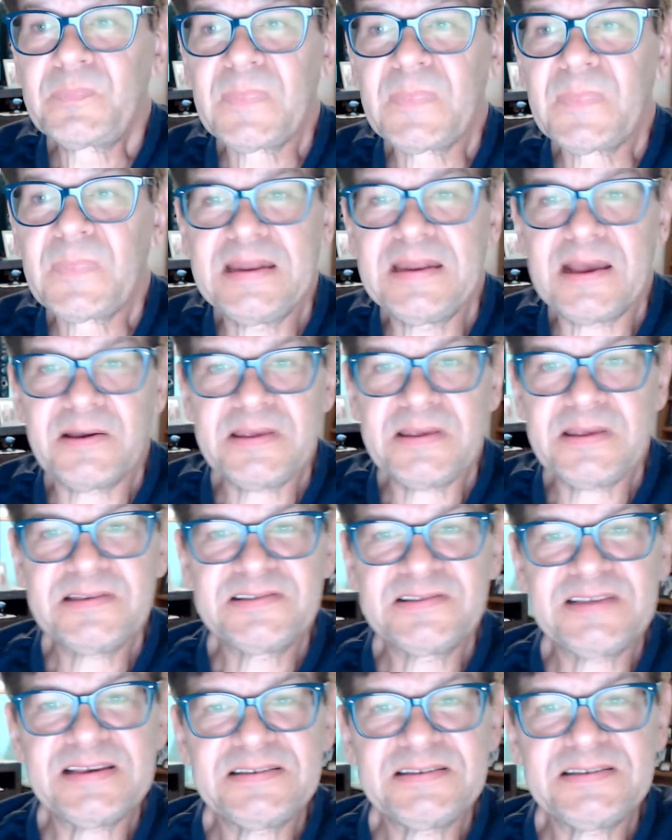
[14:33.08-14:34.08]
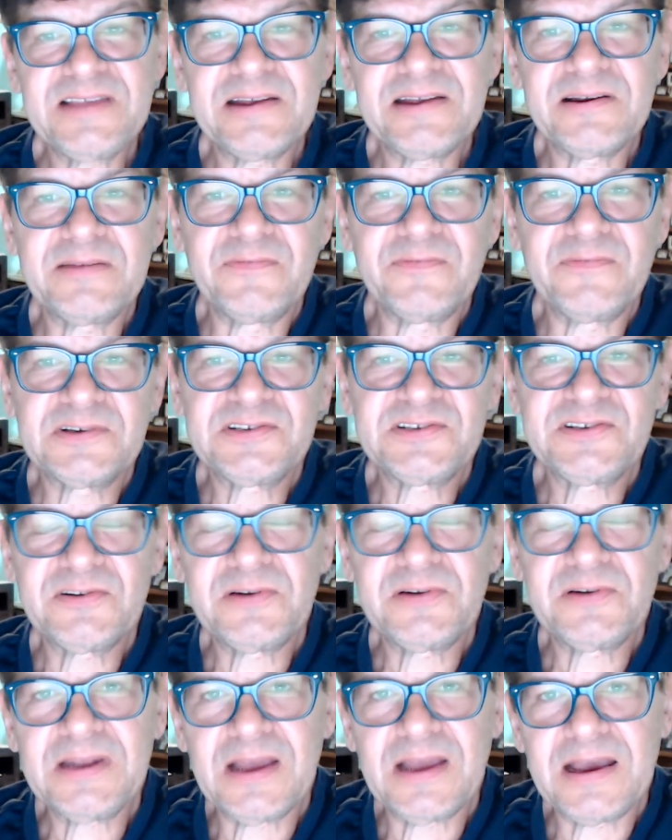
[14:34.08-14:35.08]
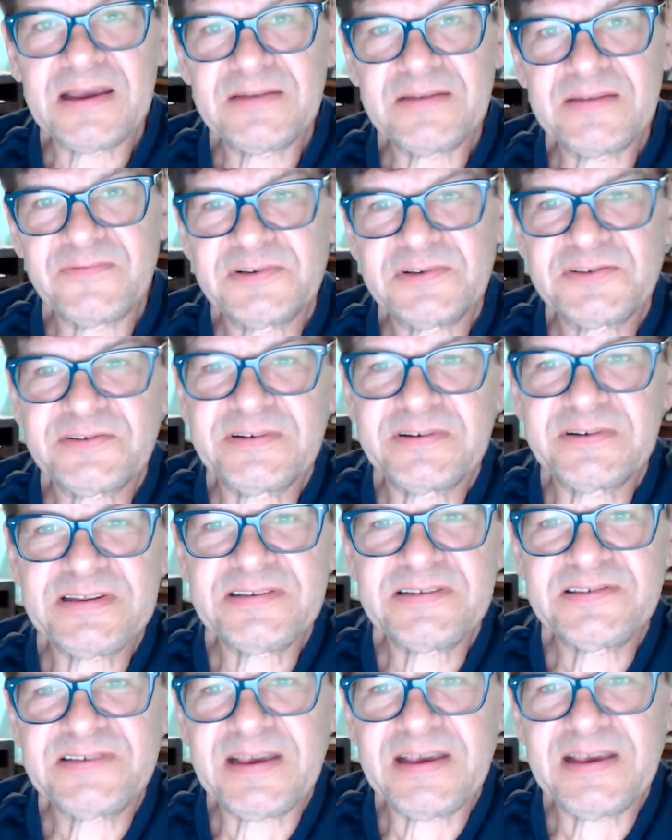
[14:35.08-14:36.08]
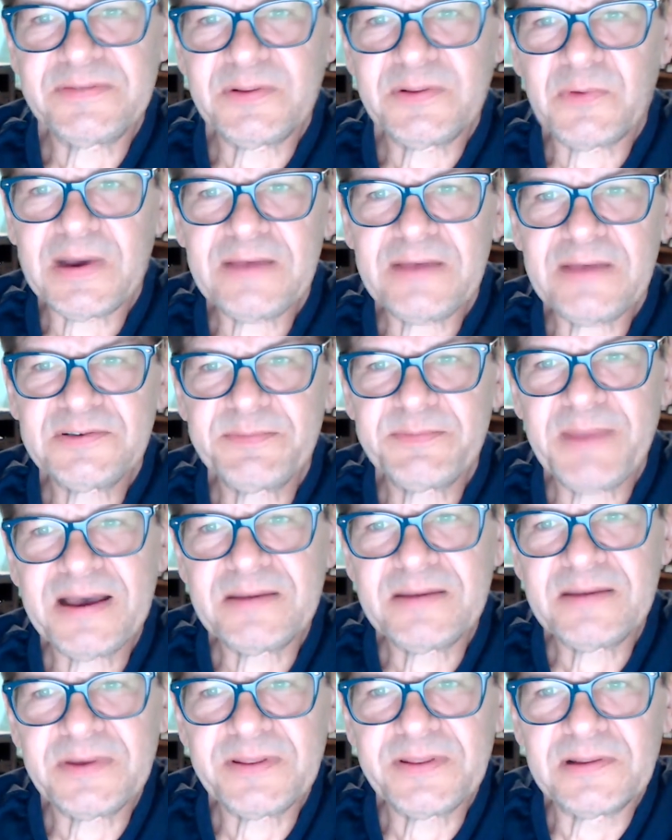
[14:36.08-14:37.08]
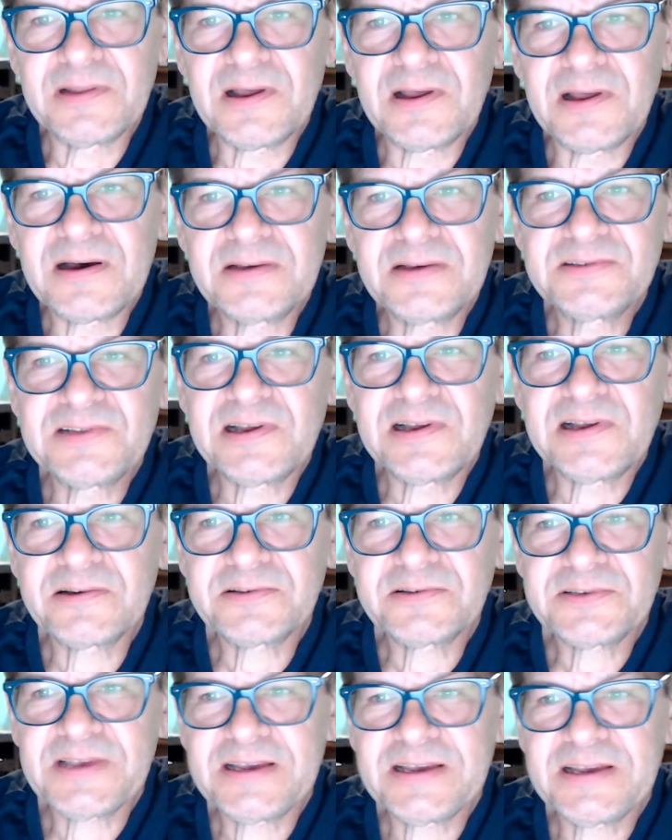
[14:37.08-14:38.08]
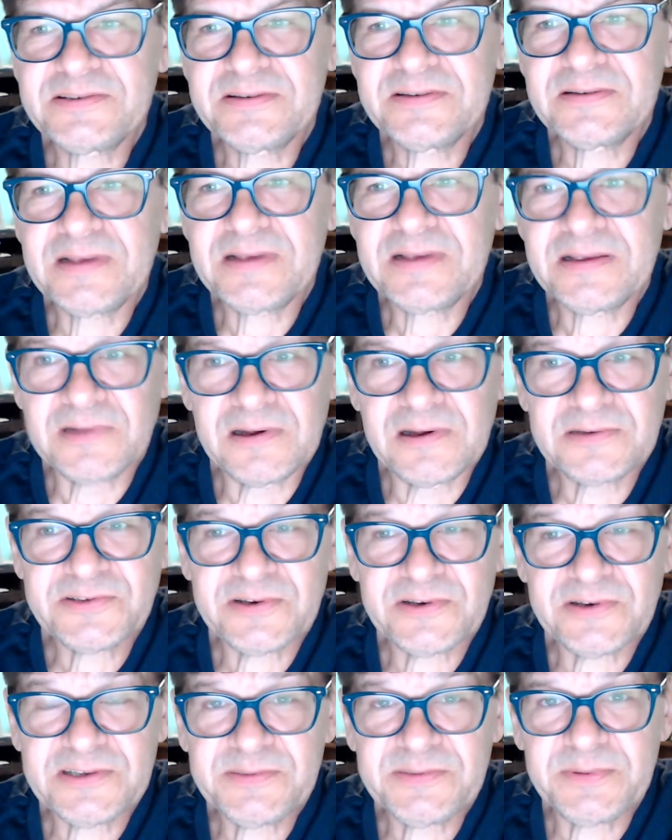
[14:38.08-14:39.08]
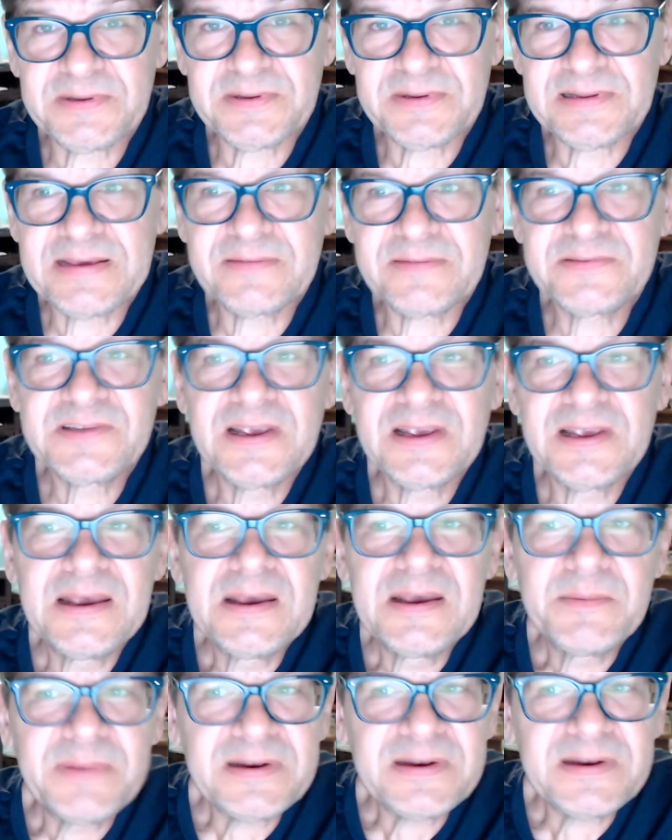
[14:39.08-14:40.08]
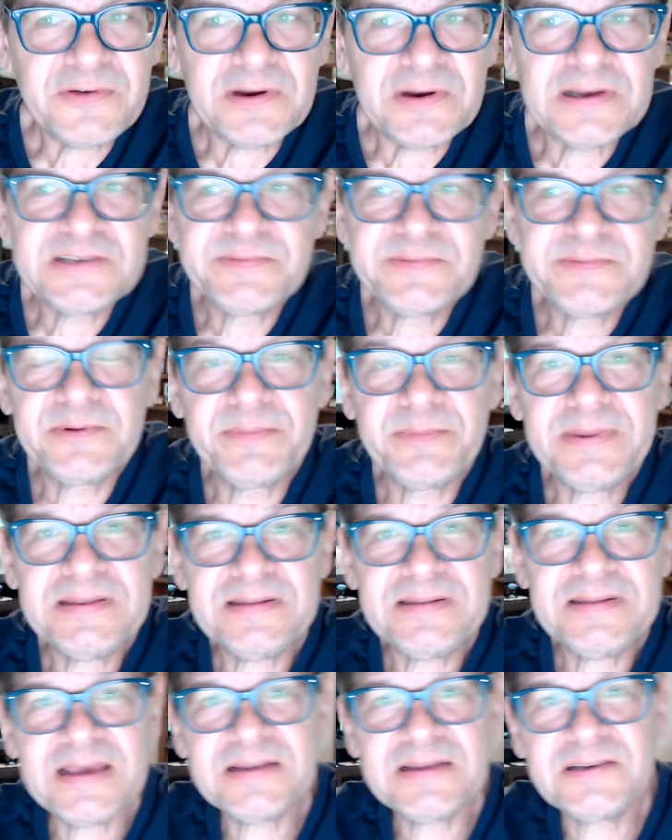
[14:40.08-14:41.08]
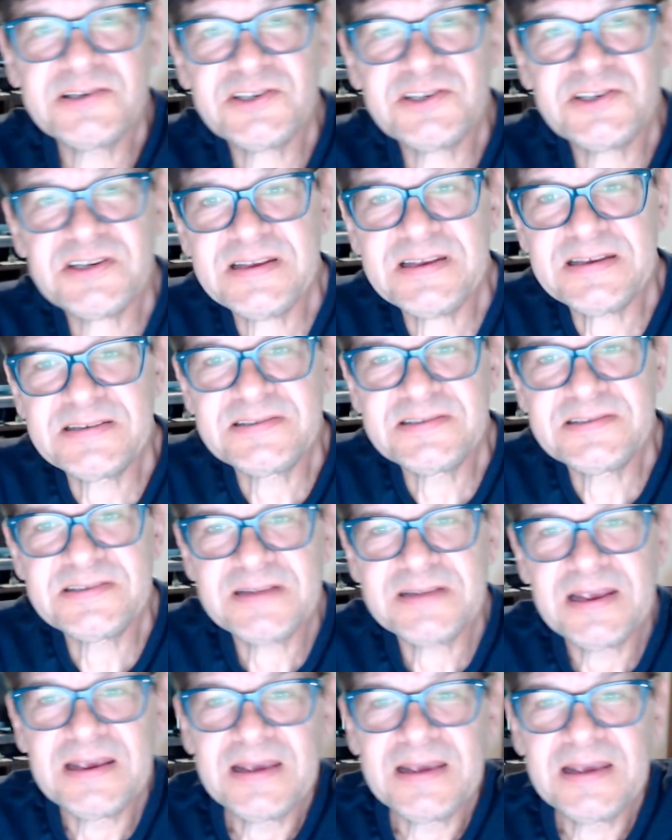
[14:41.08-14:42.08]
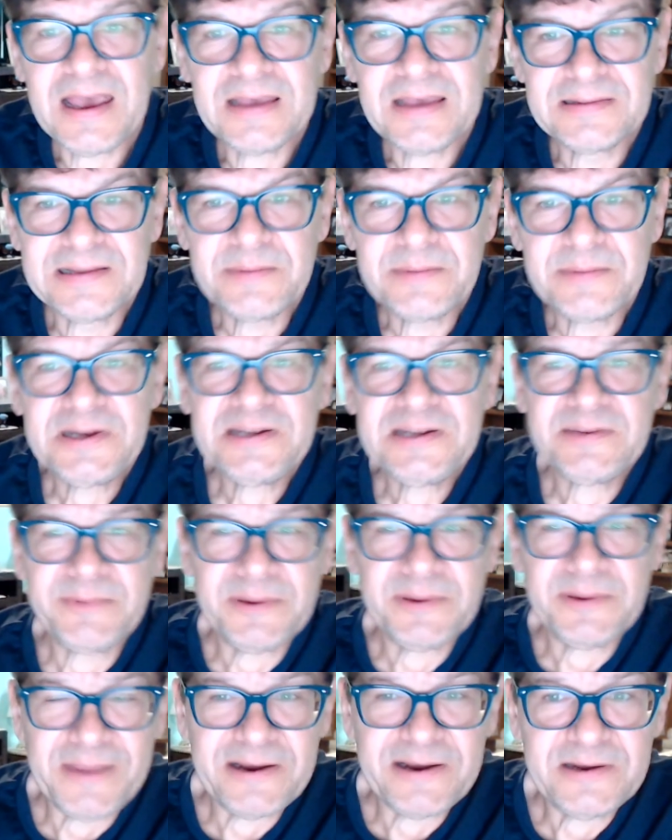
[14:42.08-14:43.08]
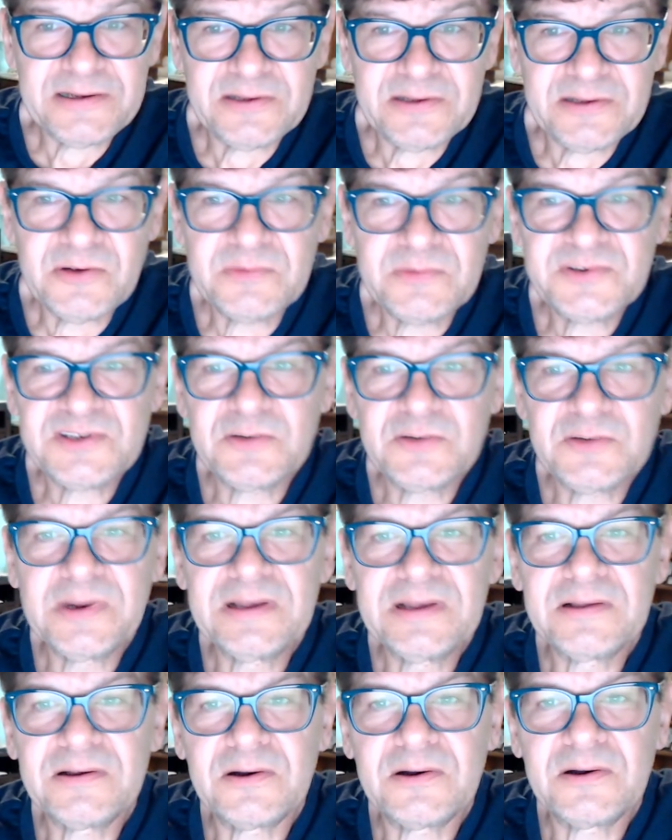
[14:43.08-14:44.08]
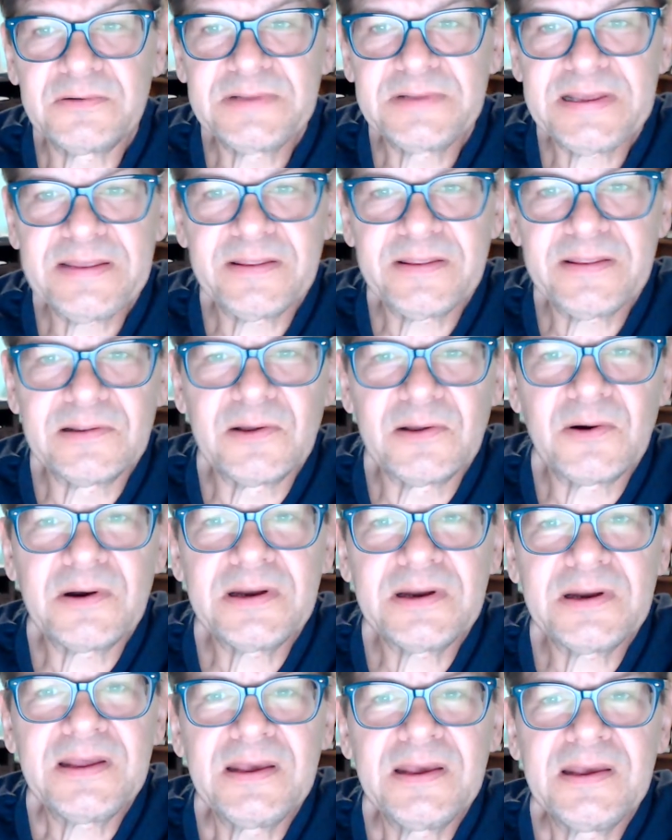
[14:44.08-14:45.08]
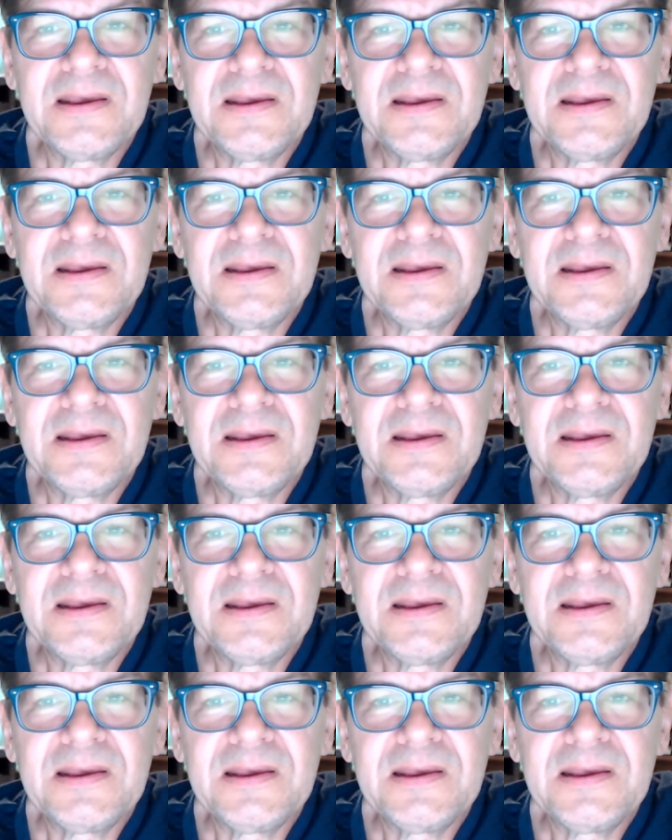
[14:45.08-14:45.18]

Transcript: now he says there in verse thirty-nine, First Corinthians seven, the wife is bound by the law as long as, hus as long as her husband lives, but if her husband be dead, she is at liberty to be married to whom she will, only in the Lord.